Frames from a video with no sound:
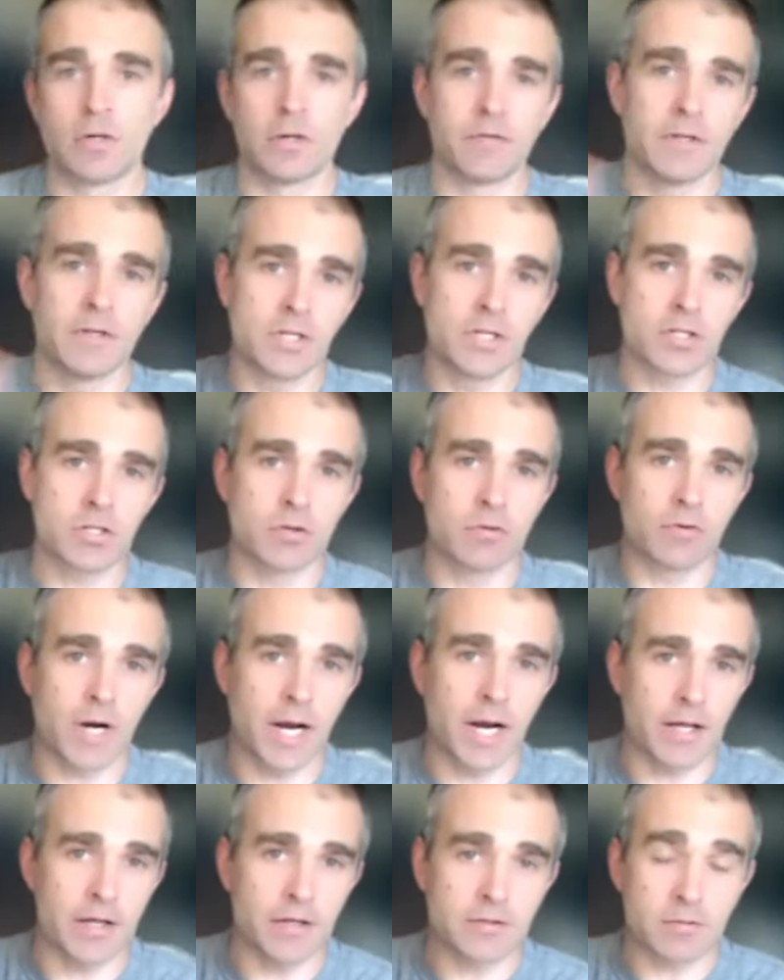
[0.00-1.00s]
of initial
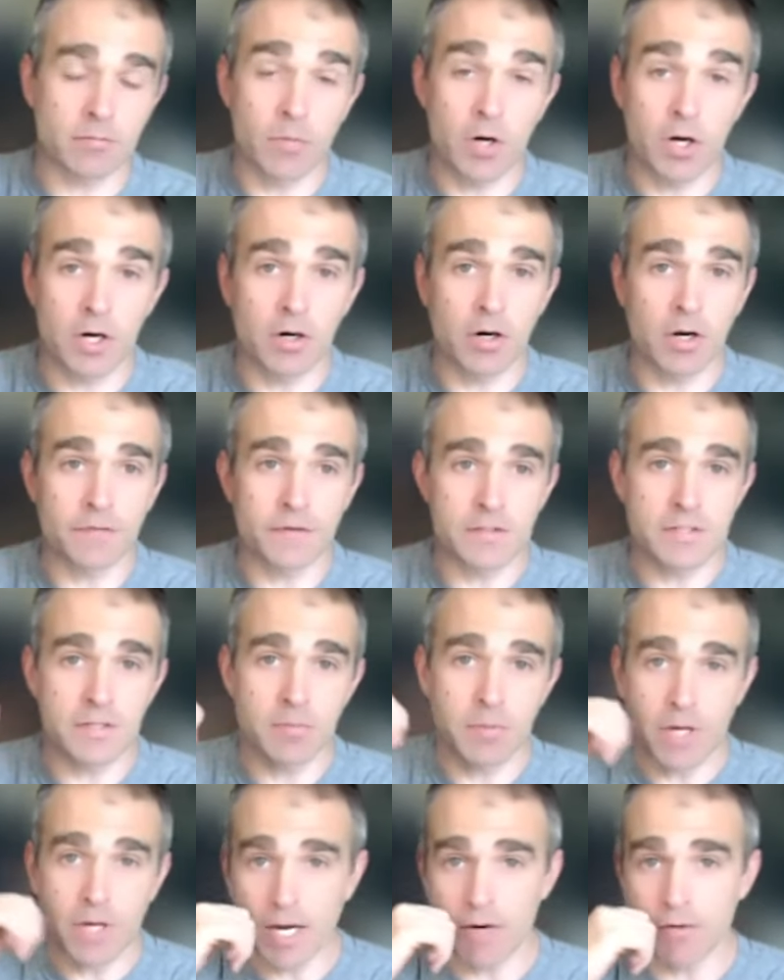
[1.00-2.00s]
rally tomorrow off the
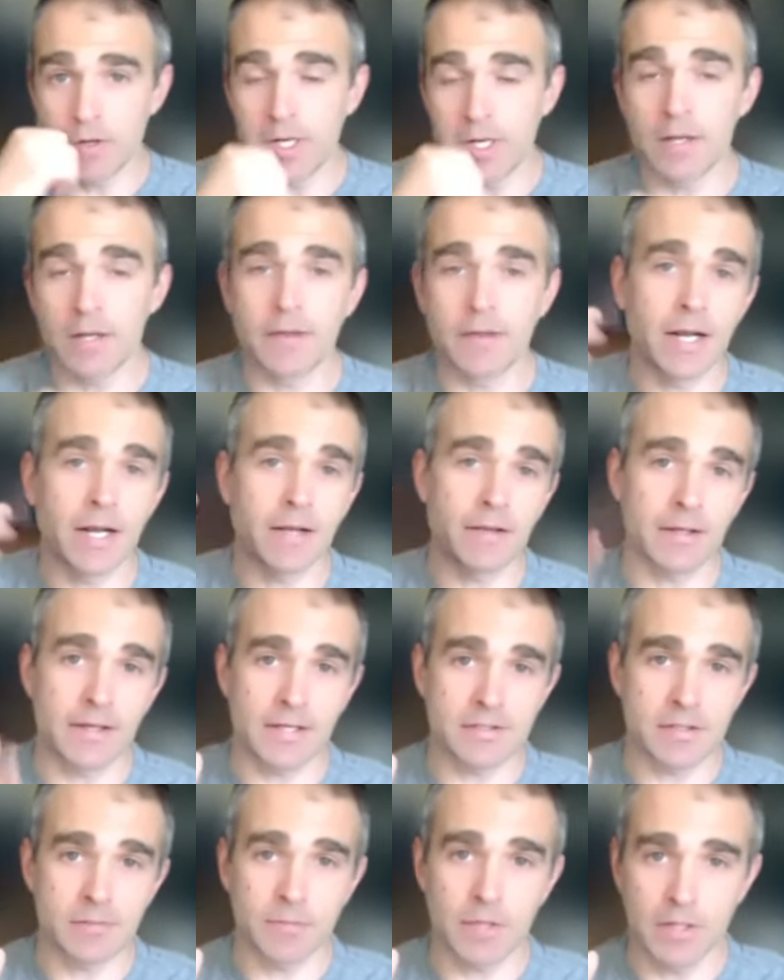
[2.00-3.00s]
CPI reading, then I think
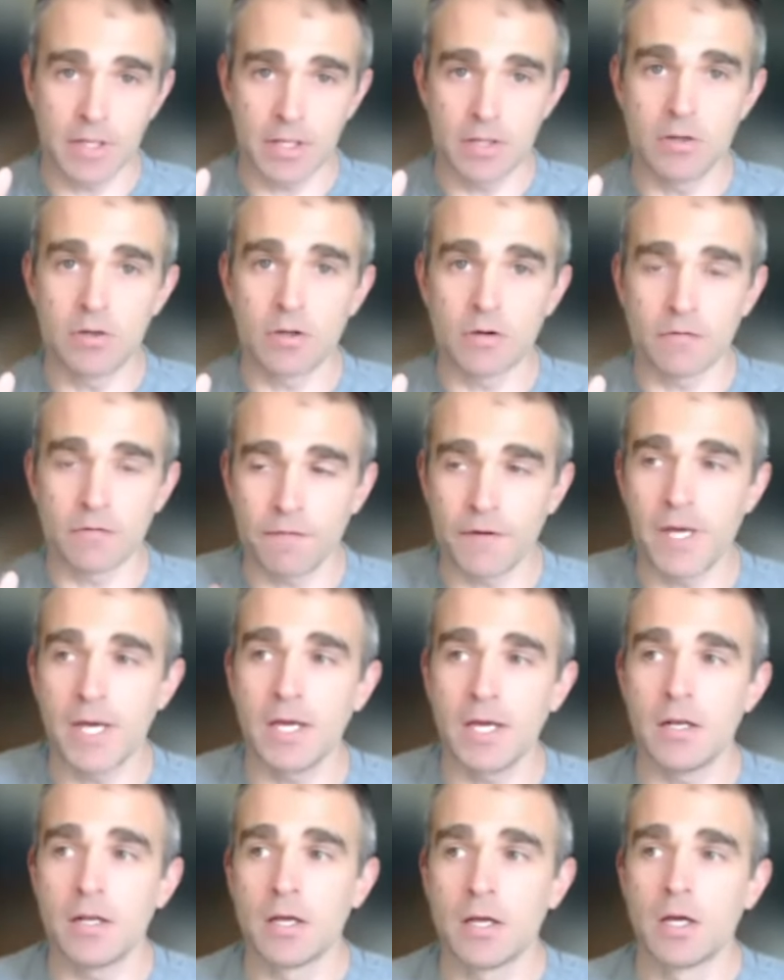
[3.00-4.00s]
that's something that you can
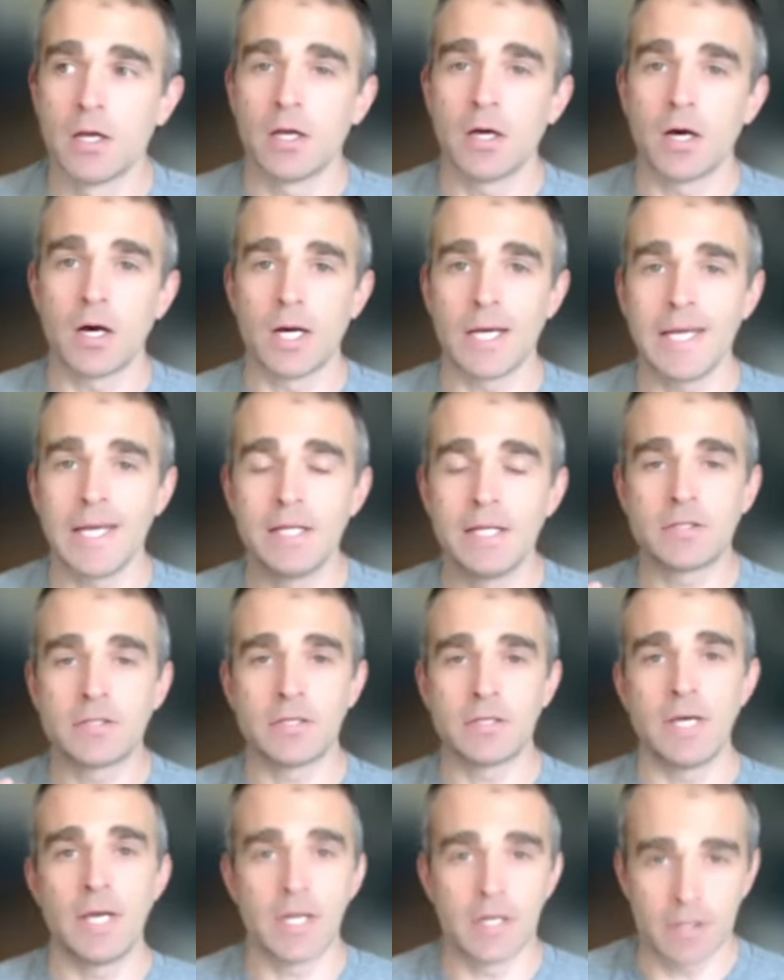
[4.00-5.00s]
fade into
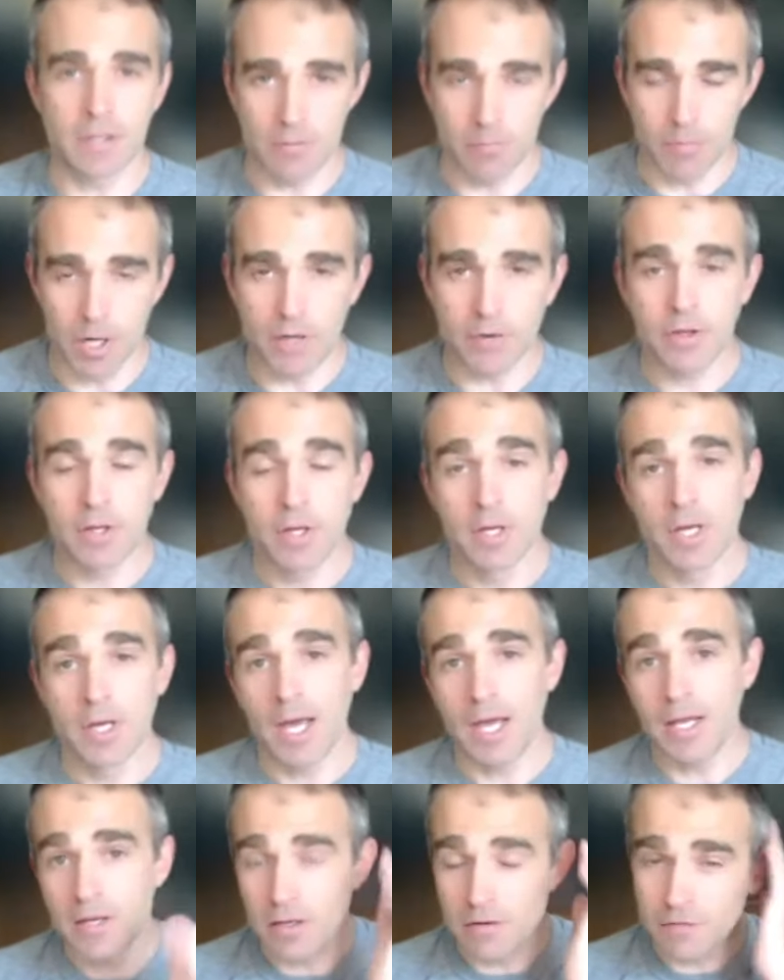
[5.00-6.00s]
the end of the month.
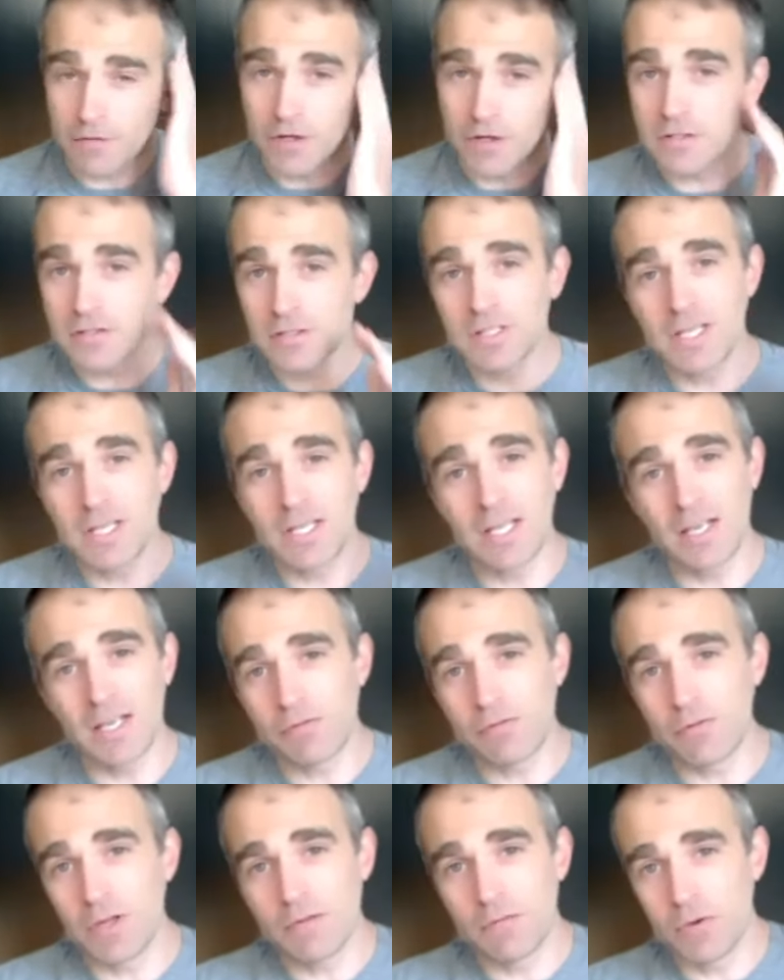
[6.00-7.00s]
And conversely,
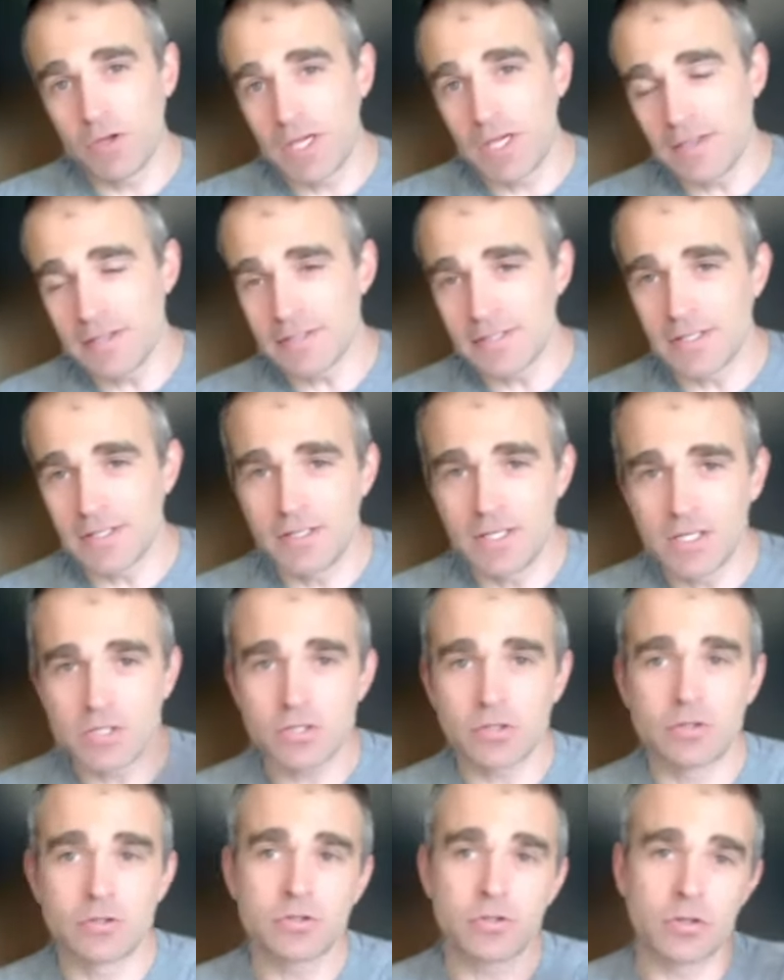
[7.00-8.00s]
if we get this
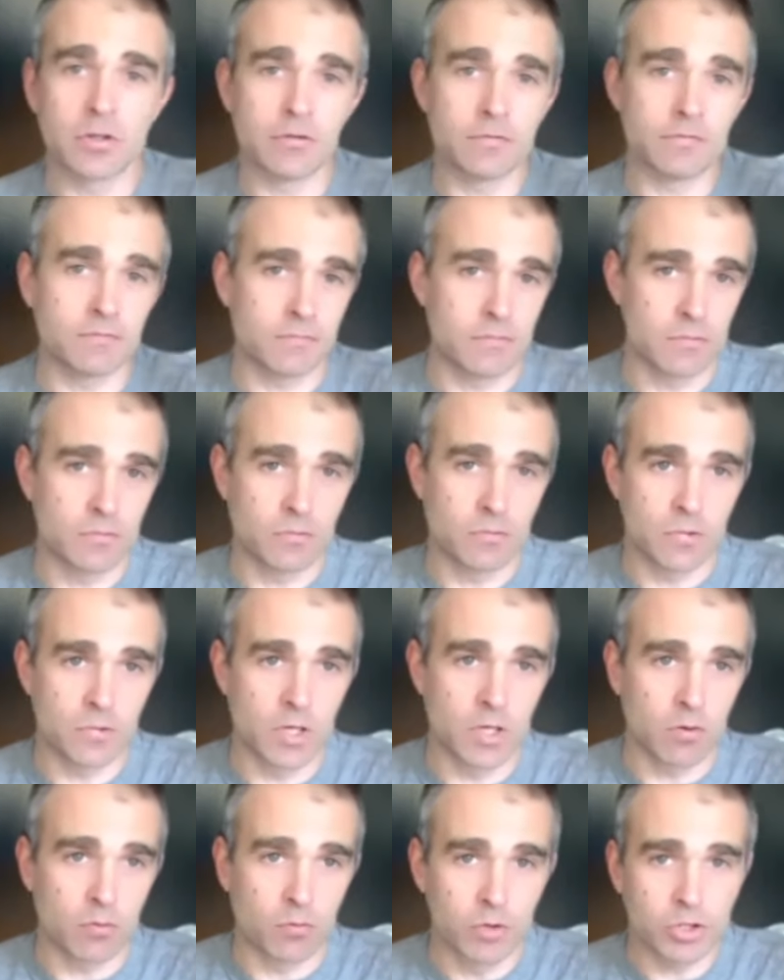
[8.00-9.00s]
initial sort of, you
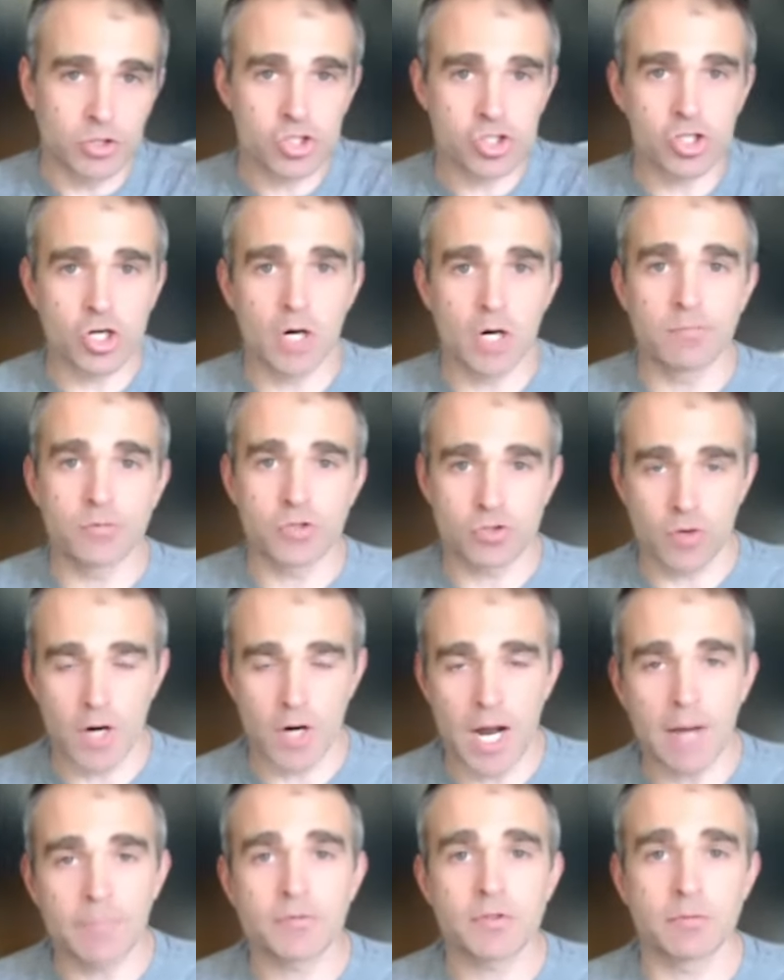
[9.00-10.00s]
know, real sharp
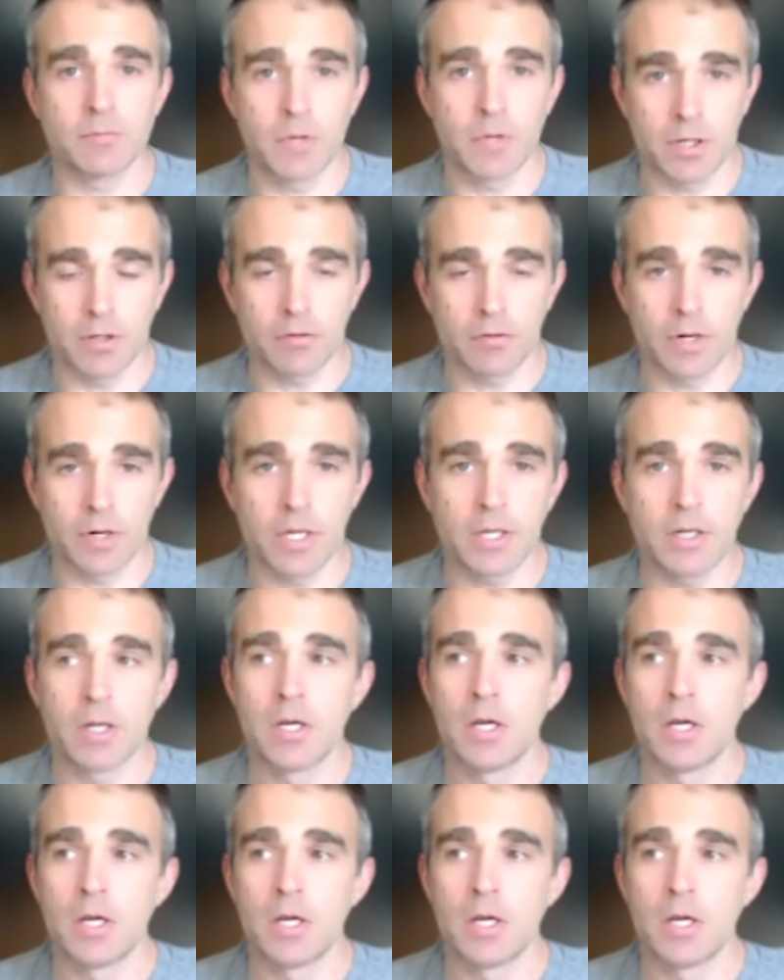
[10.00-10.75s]
drop tomorrow, right,